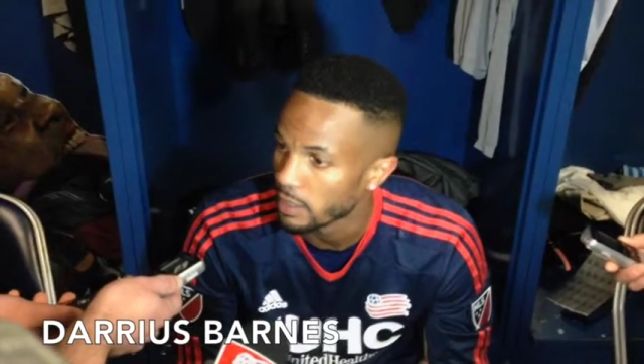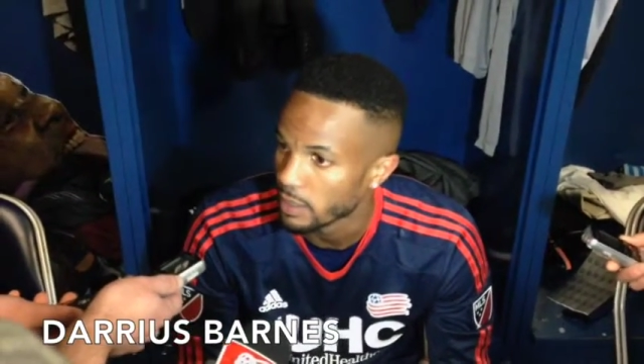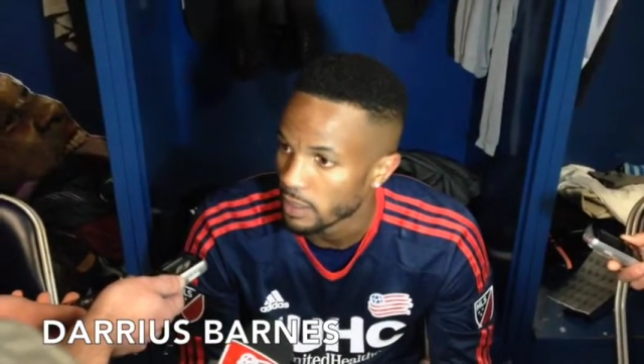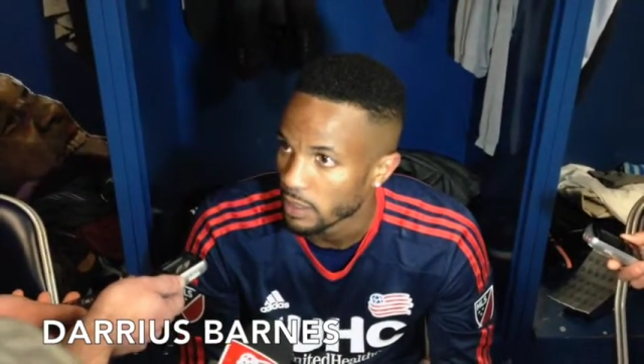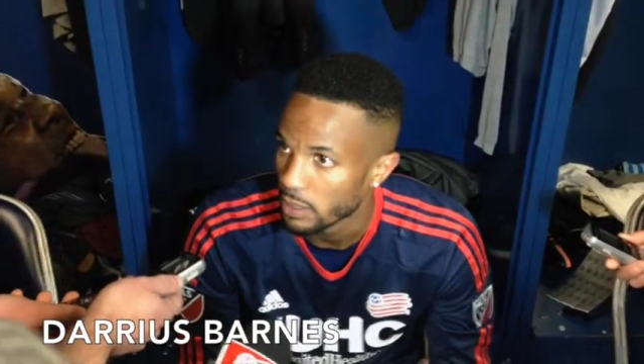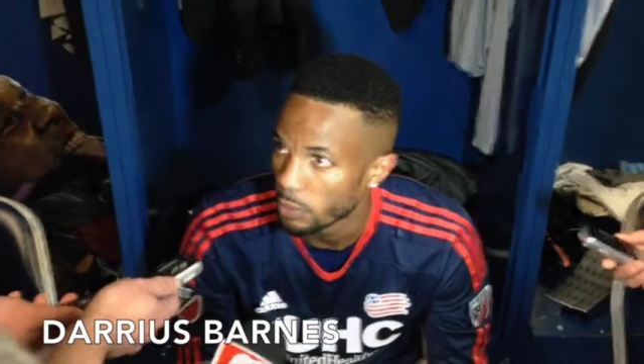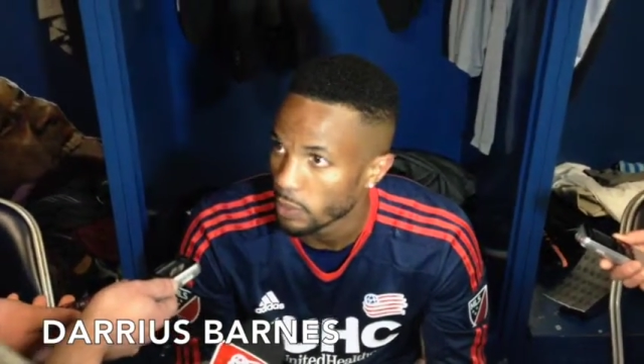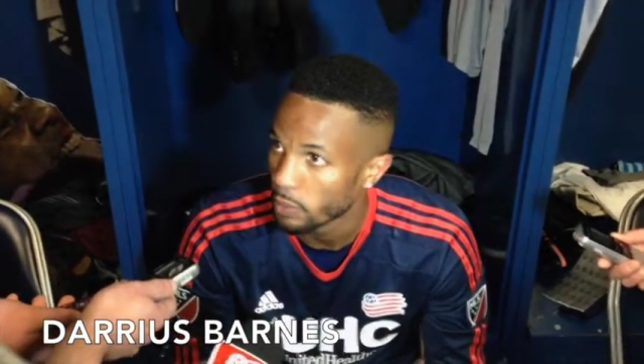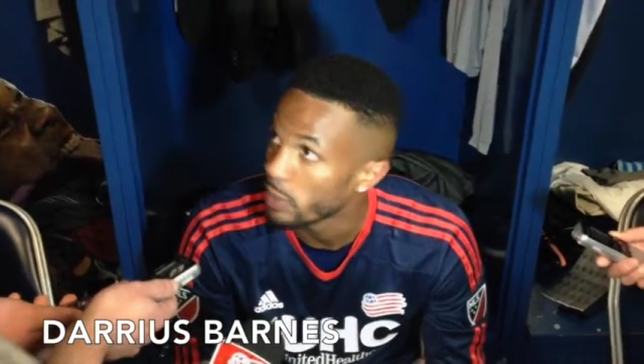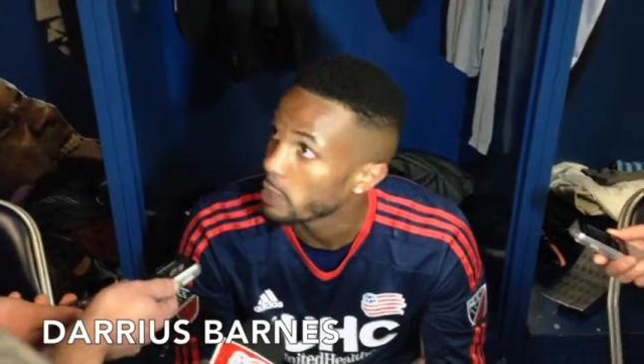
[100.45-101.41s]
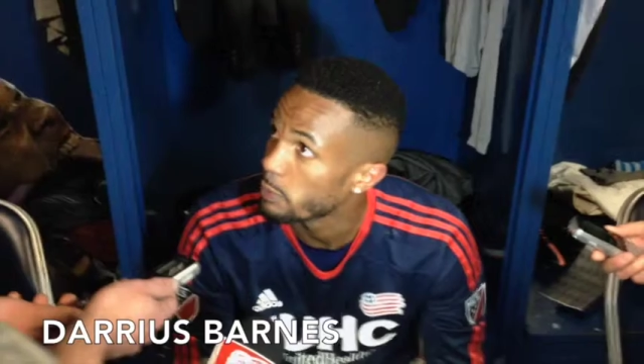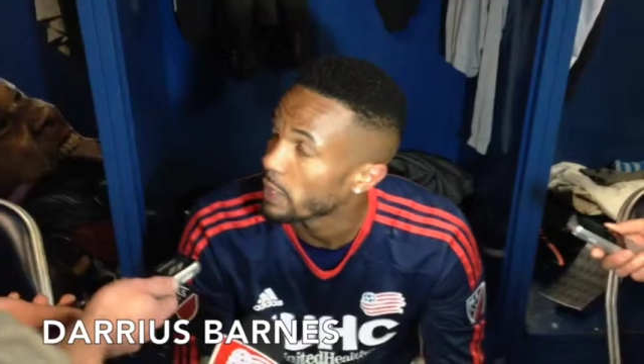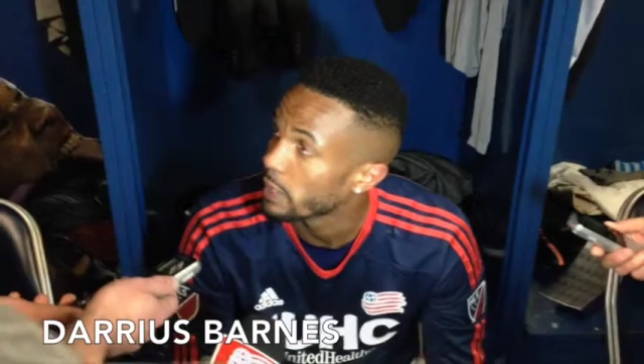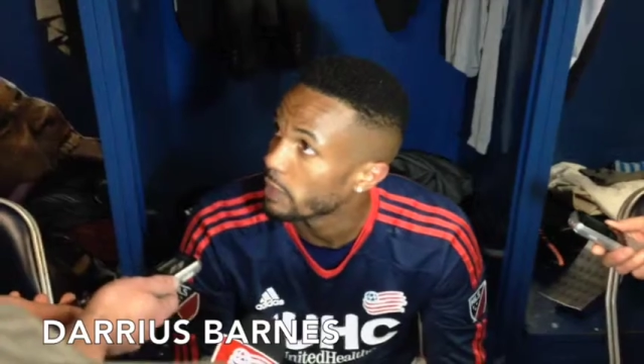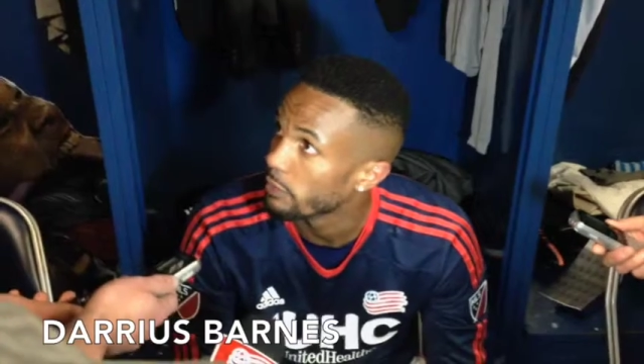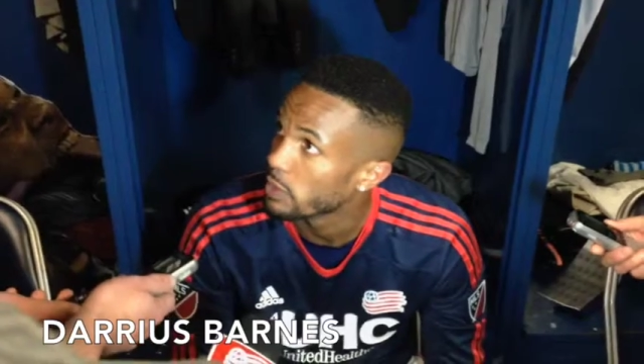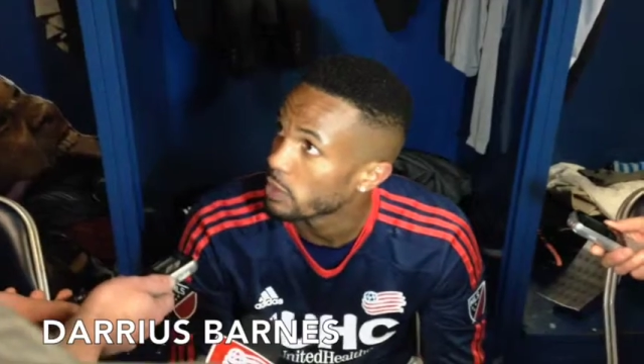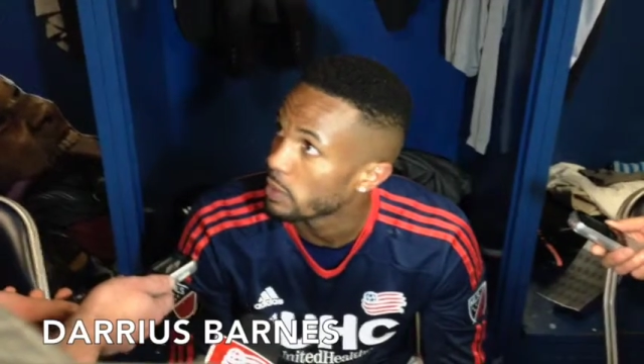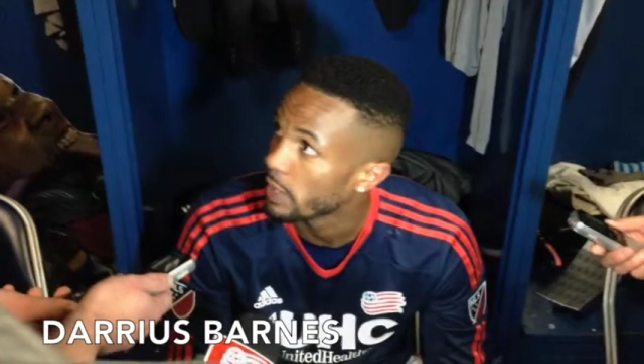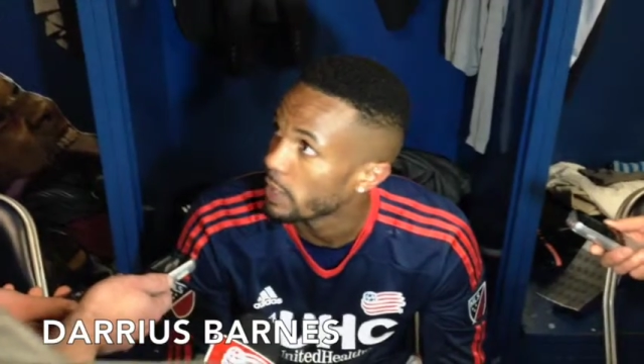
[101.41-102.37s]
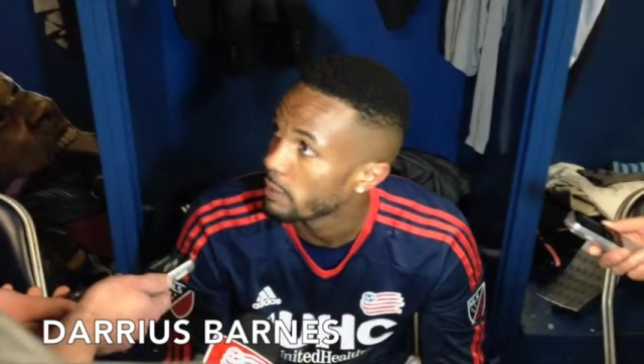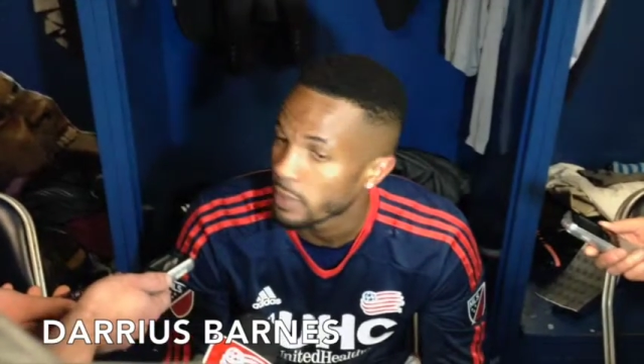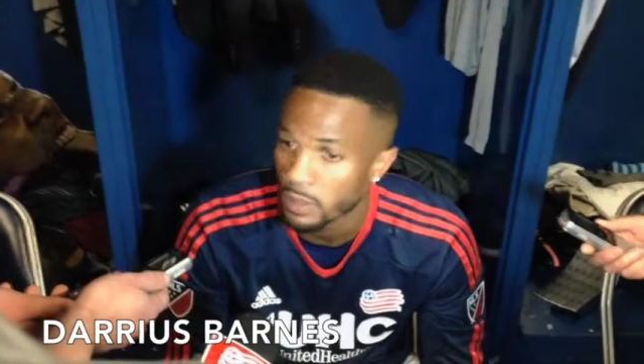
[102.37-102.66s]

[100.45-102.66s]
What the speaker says: And, you know, we're expecting a physical game.